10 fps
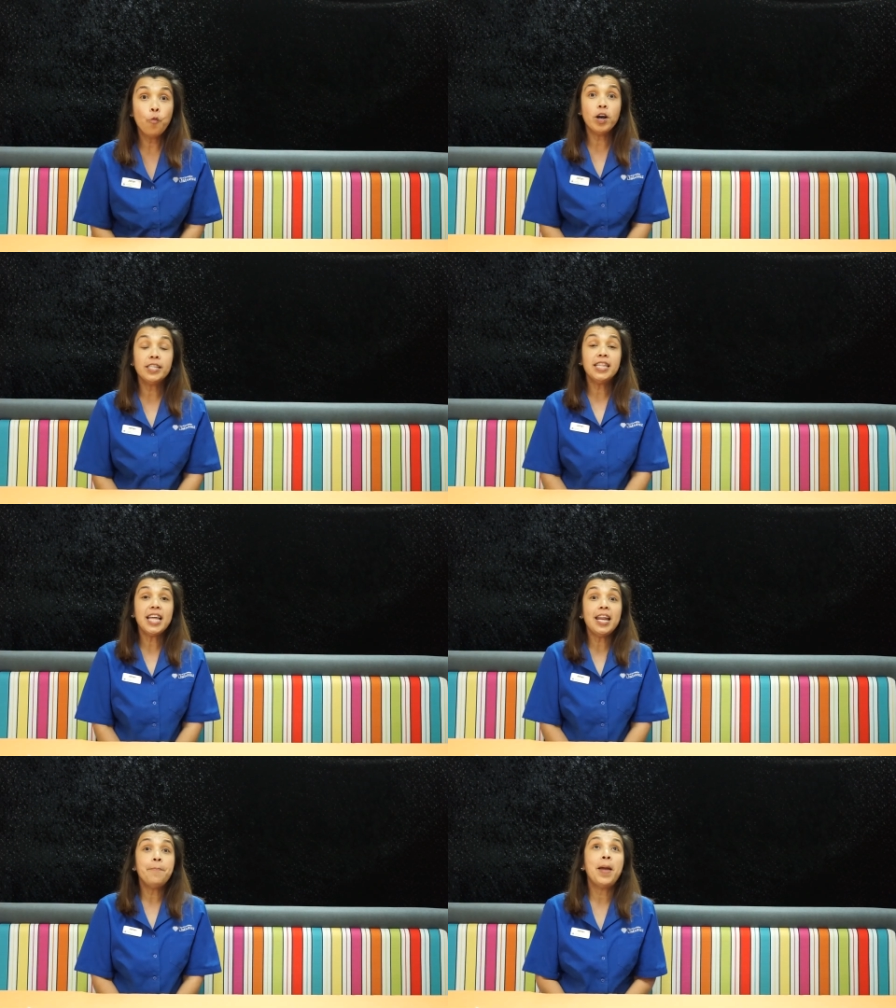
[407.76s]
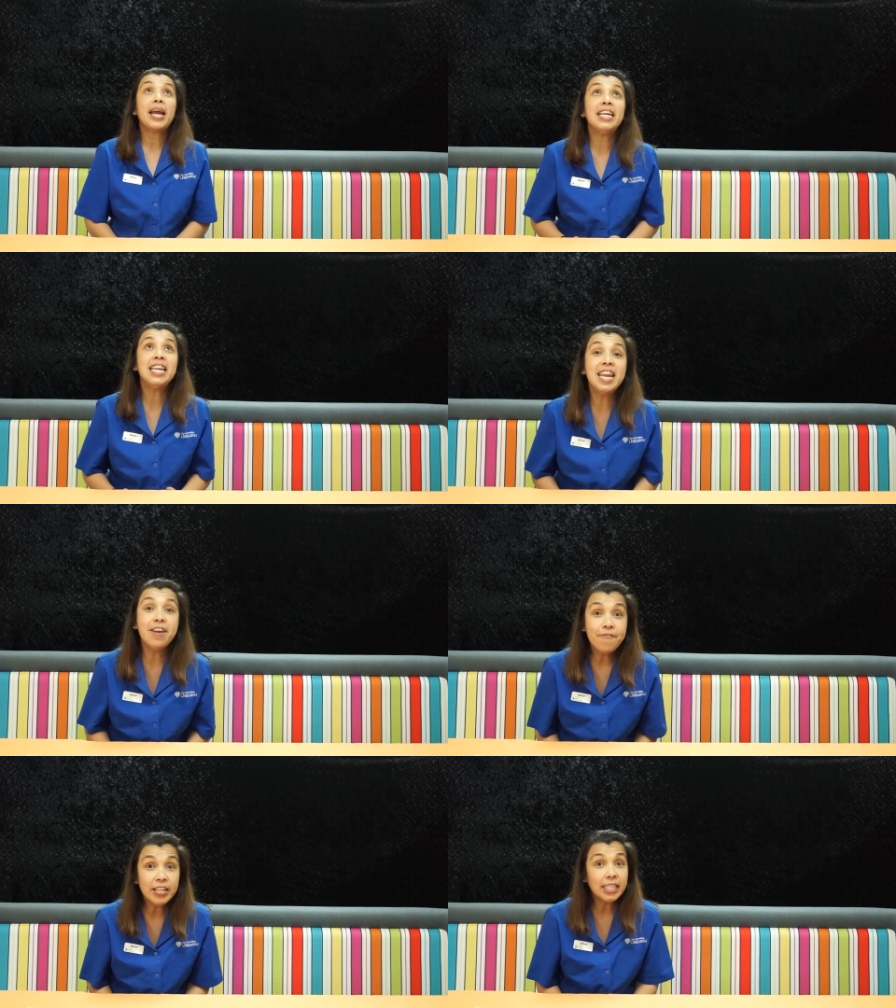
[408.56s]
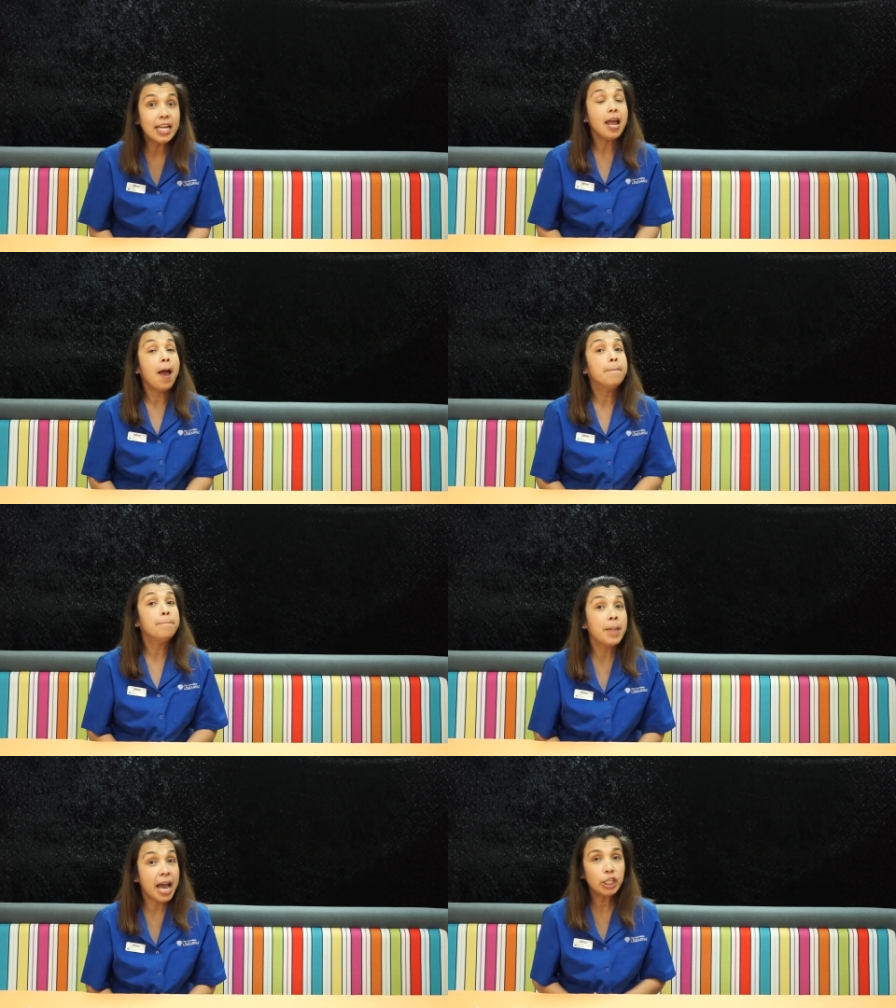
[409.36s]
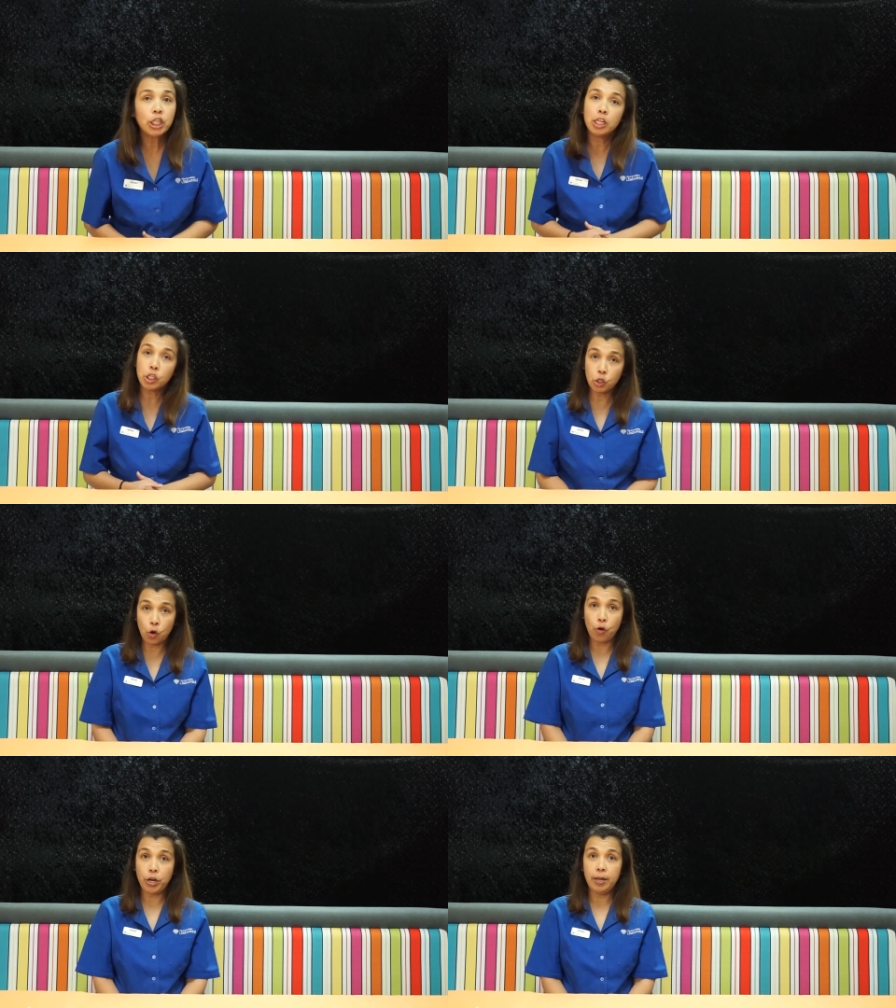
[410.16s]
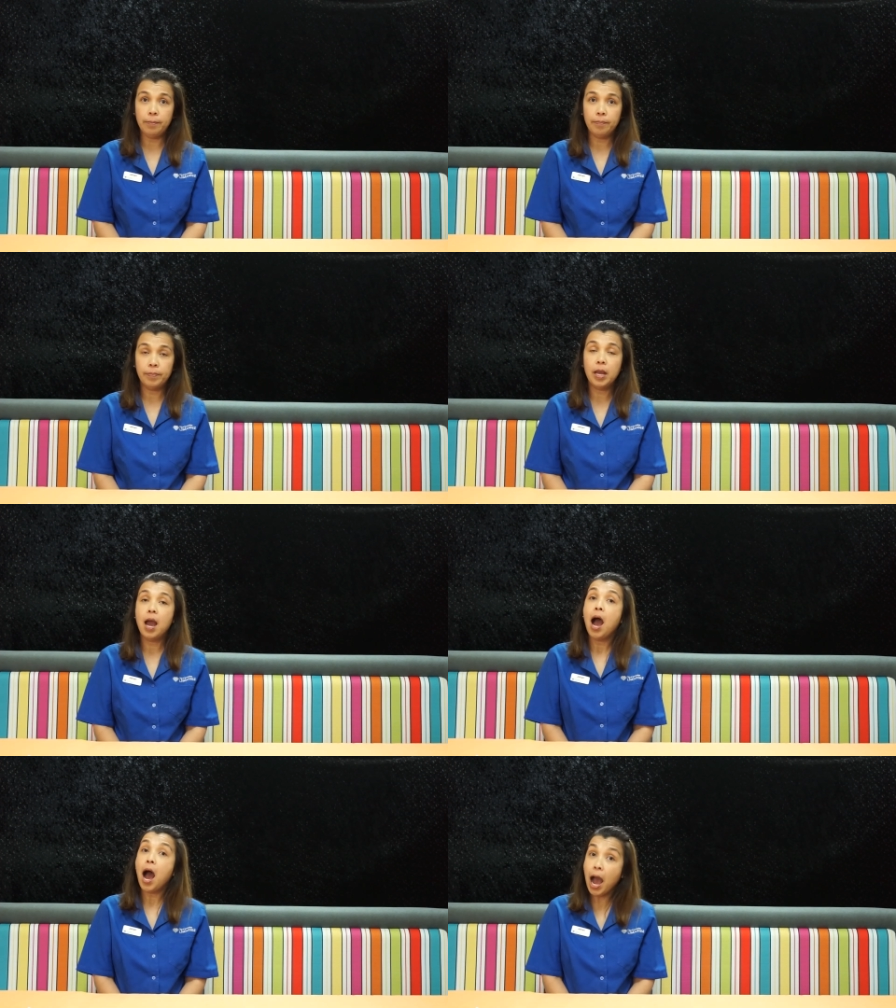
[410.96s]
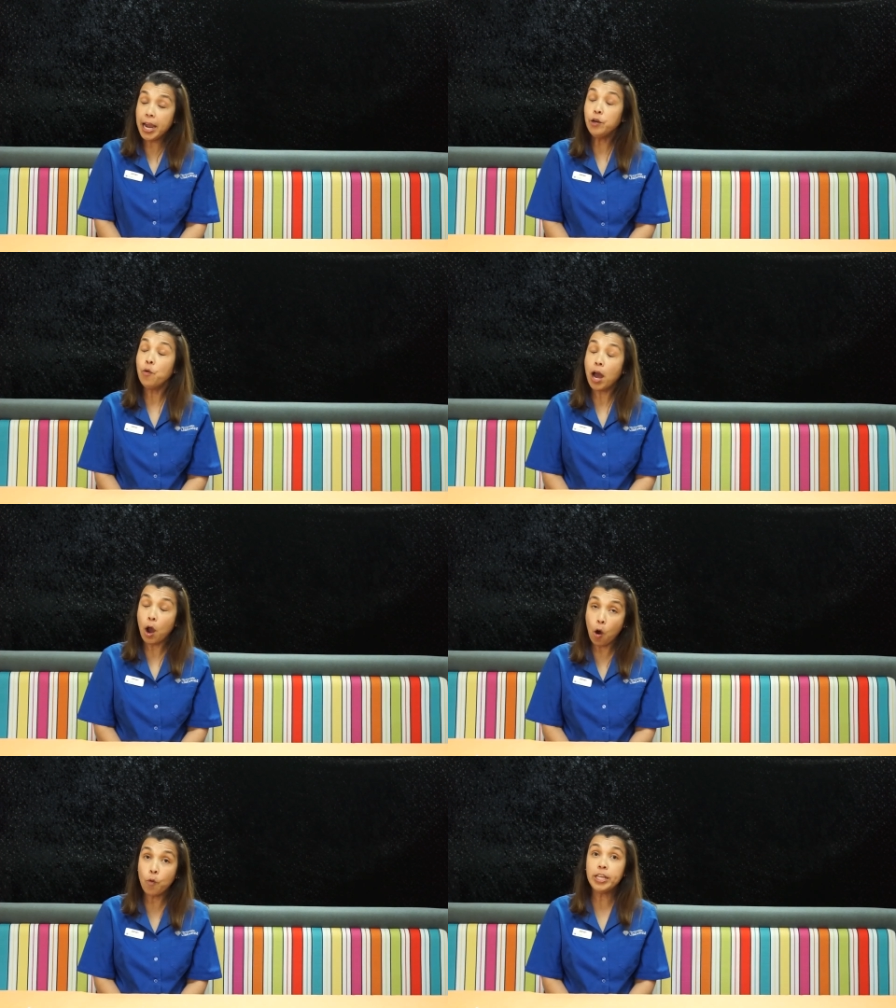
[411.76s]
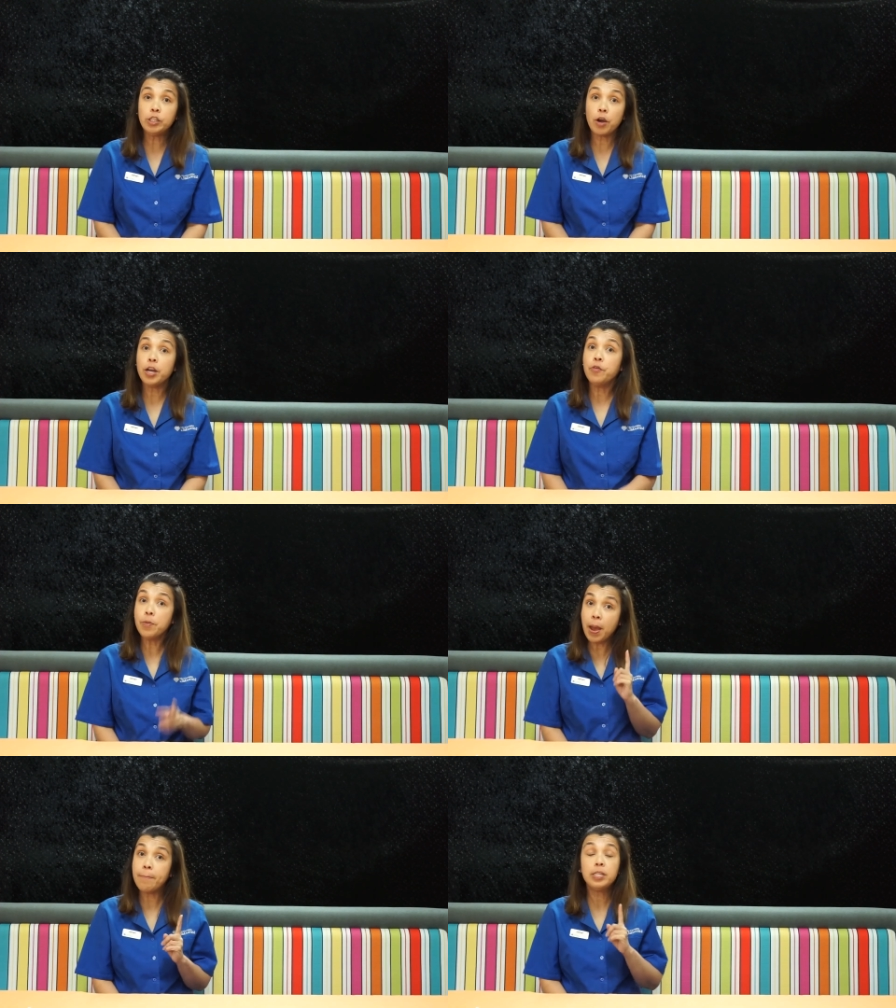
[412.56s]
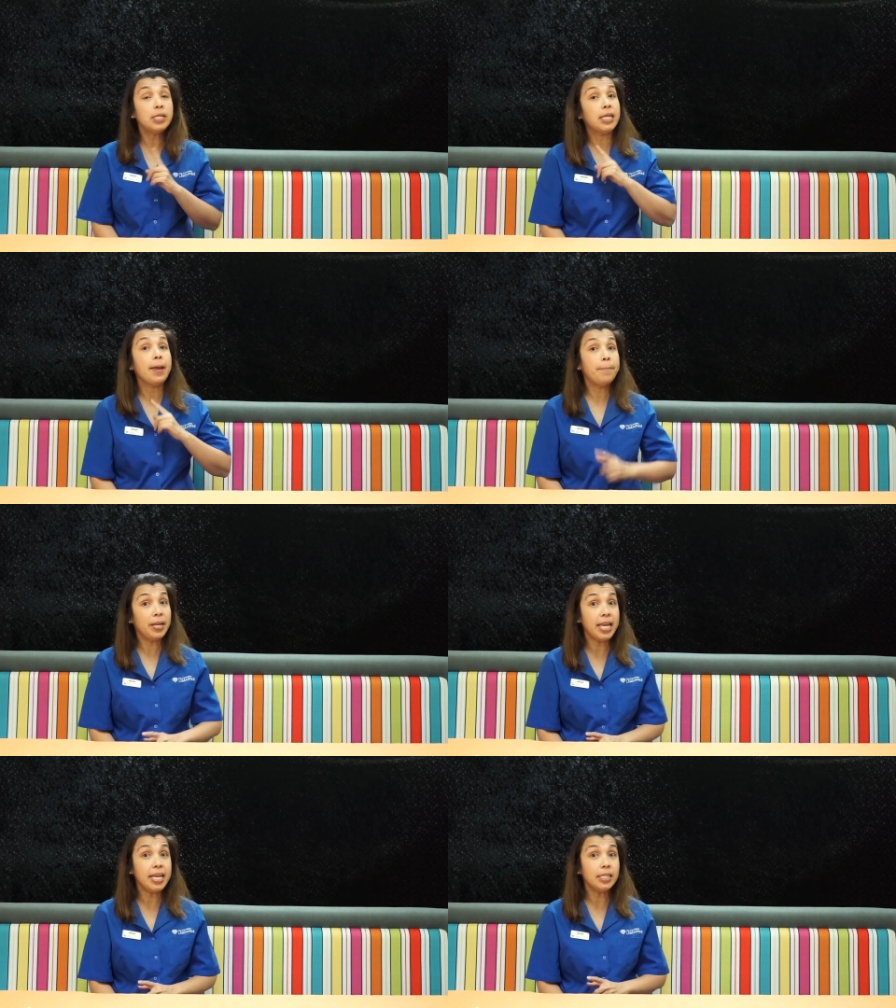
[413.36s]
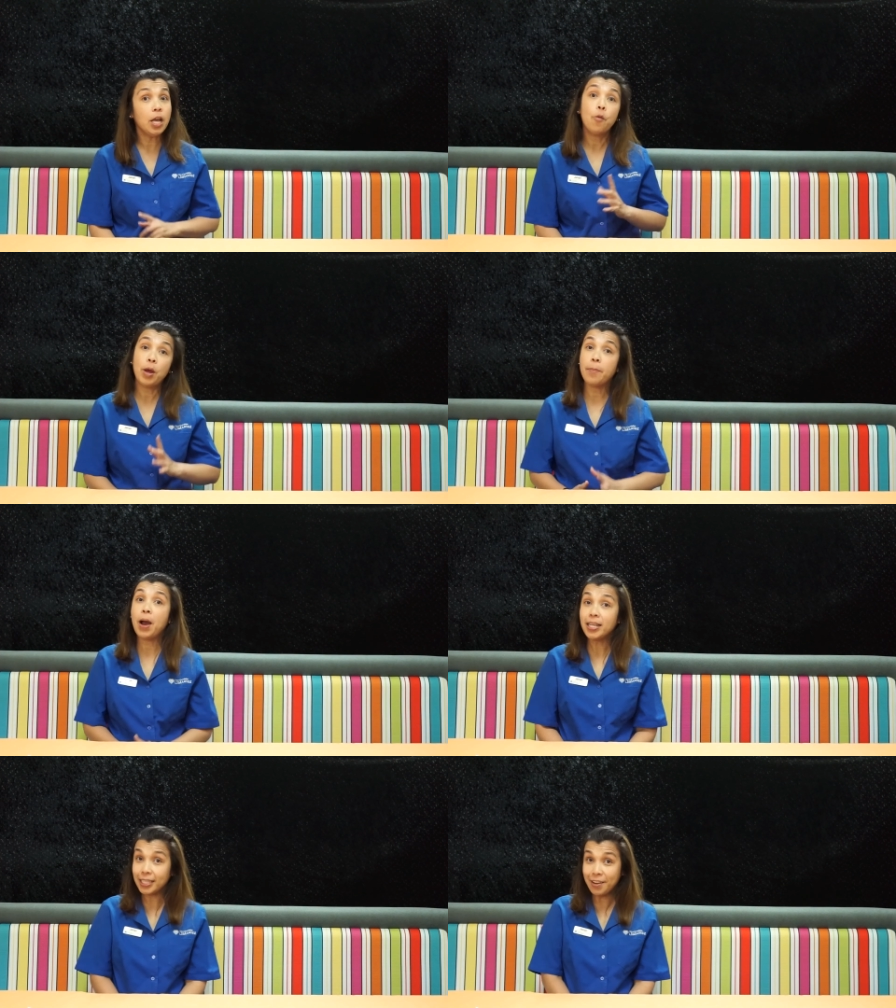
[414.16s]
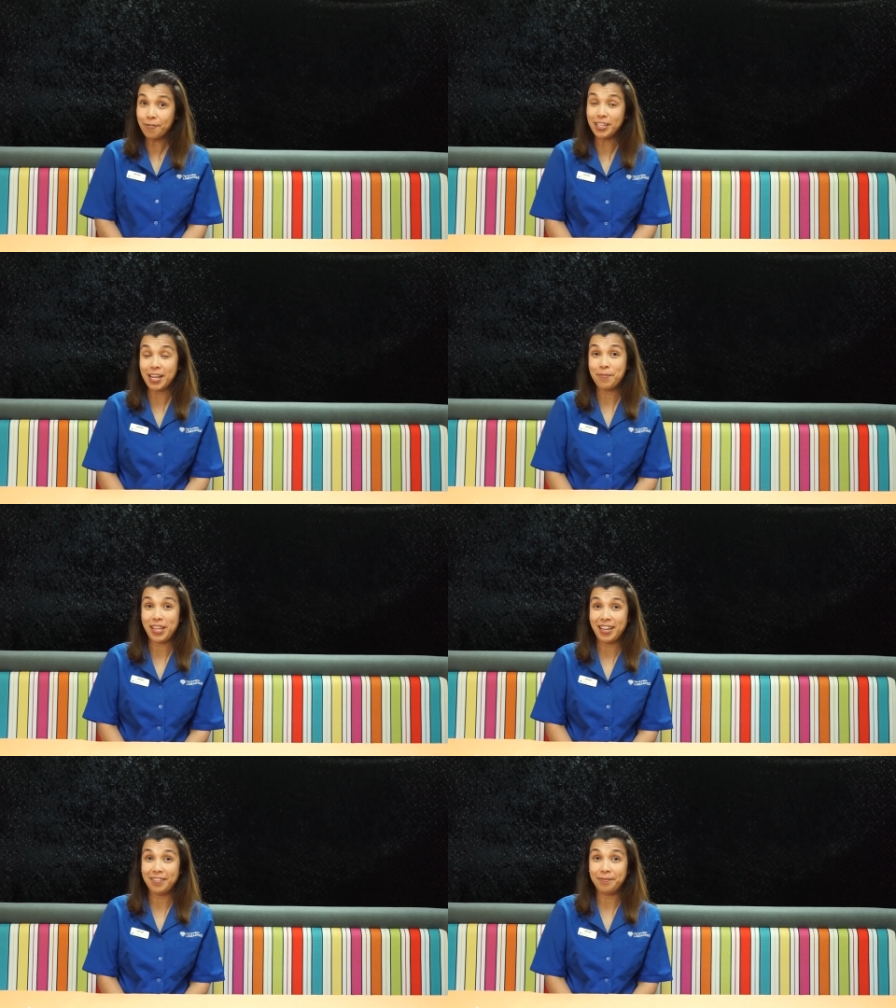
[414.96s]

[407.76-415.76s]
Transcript: wasn't that a magnificent, magical story? I know I always try to remember to say please when I'm asking for something.